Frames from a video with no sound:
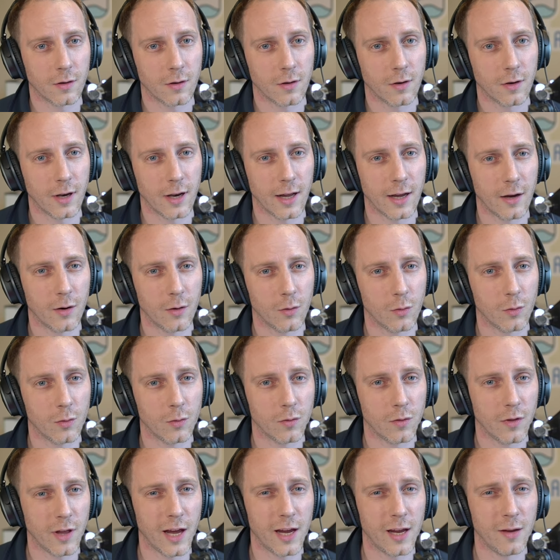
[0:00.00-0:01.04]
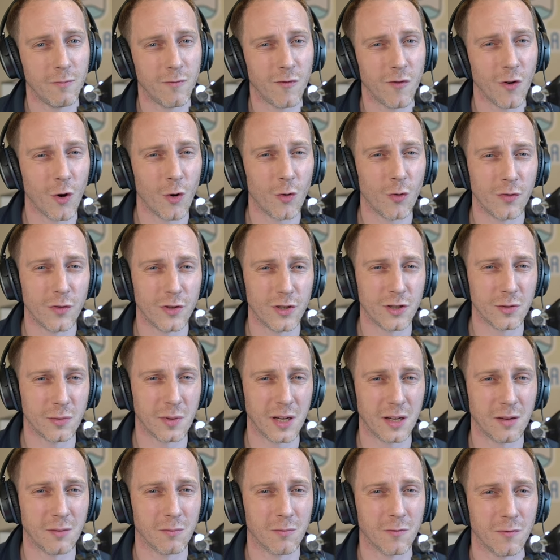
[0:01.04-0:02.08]
Now, that involved
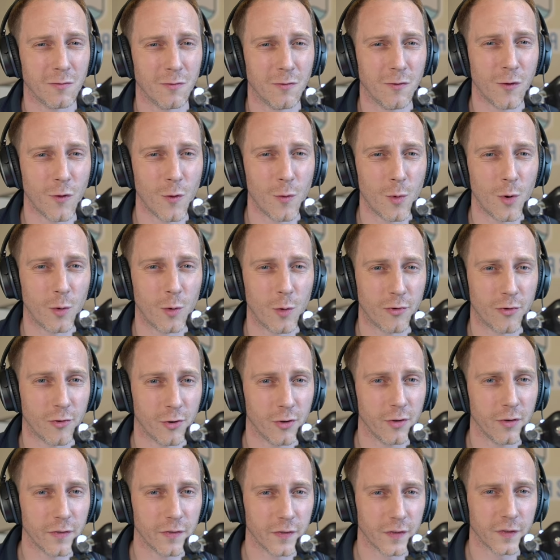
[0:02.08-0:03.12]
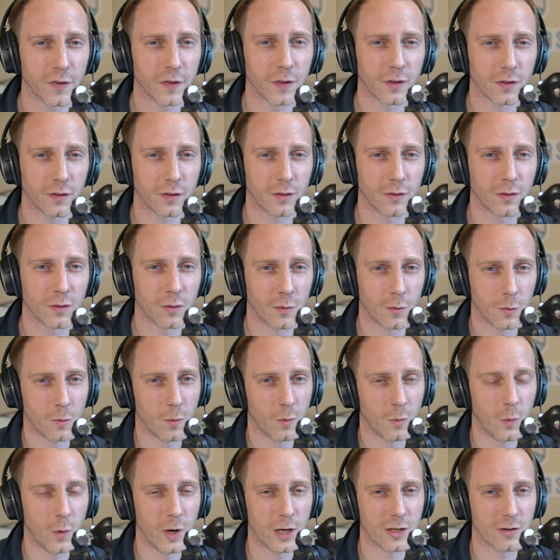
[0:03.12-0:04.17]
doing formal proofs,
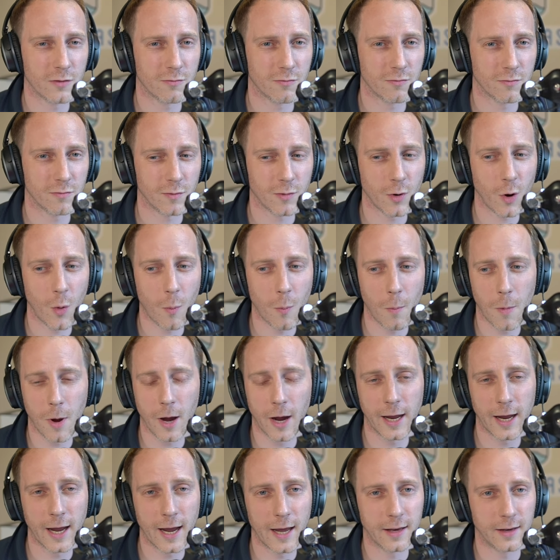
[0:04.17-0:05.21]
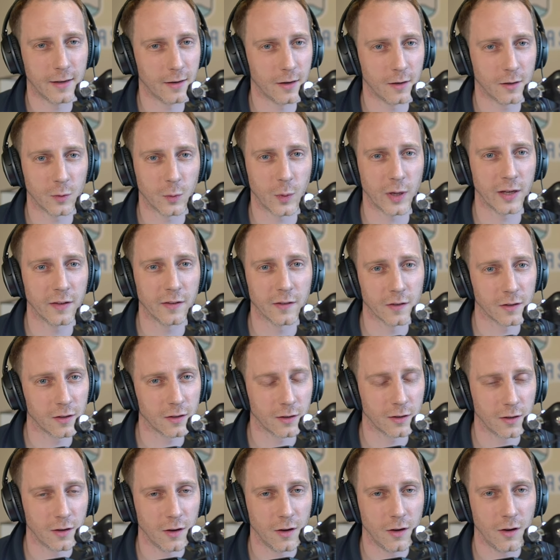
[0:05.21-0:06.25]
which got my head in a twist,
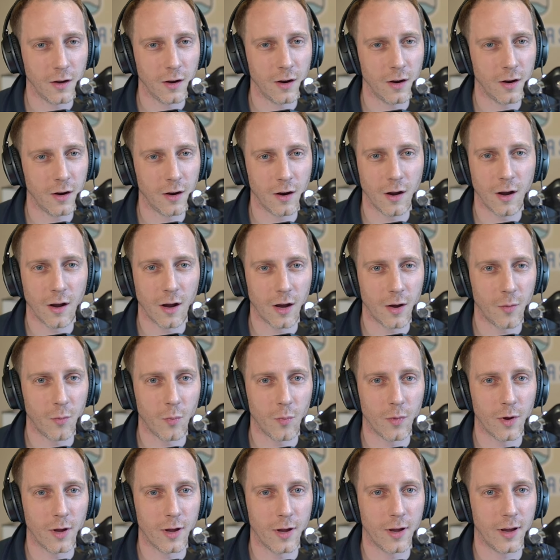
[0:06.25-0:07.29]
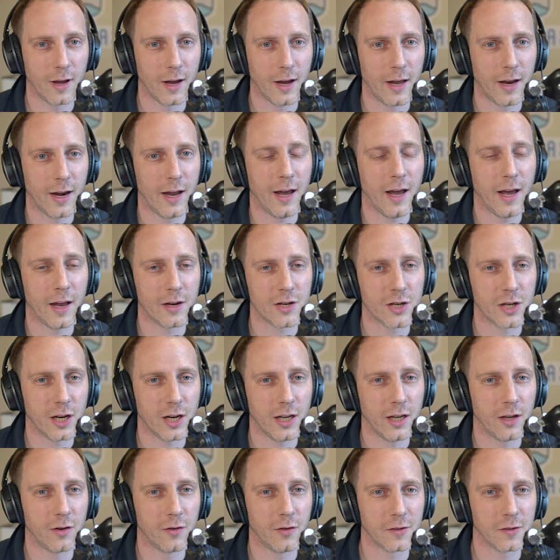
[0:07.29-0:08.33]
um, and
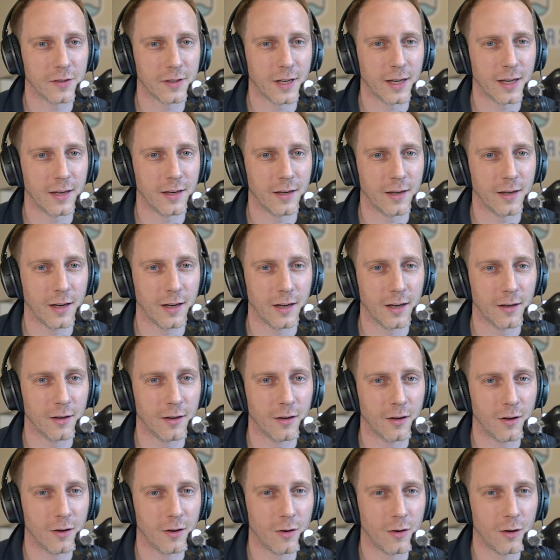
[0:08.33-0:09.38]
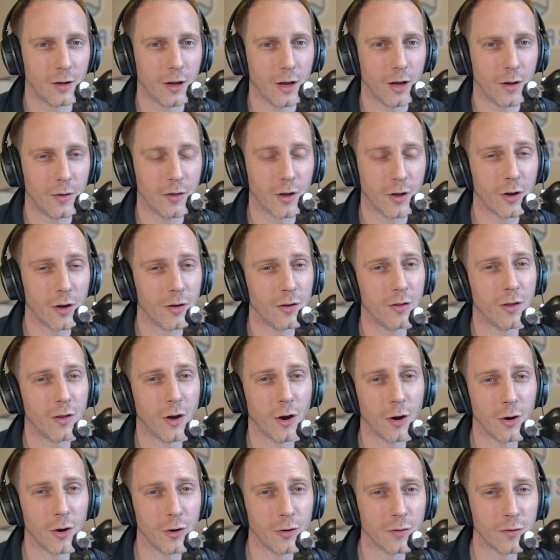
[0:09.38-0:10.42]
actually understanding uh, the,
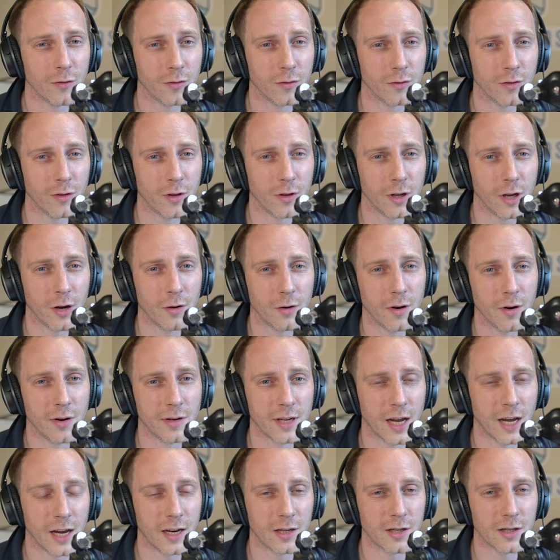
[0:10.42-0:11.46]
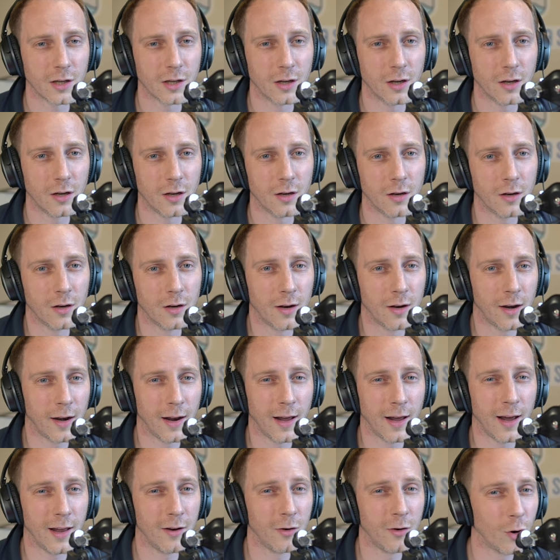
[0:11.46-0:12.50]
the, o, the O notation
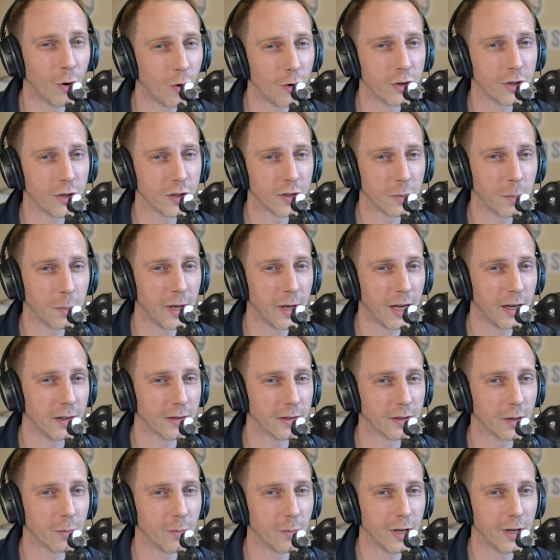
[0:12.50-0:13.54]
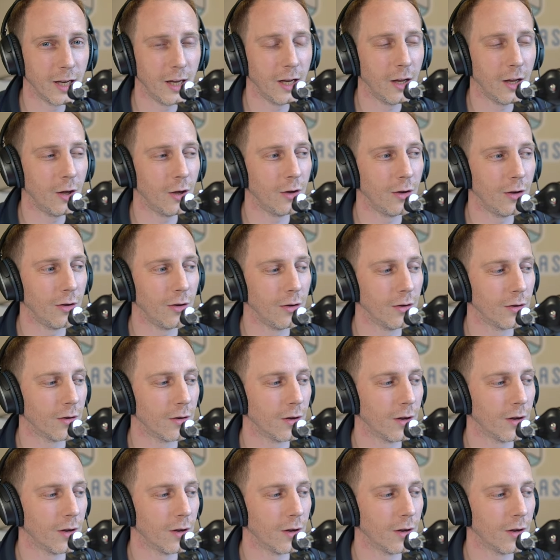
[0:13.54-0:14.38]
and not just being somebody who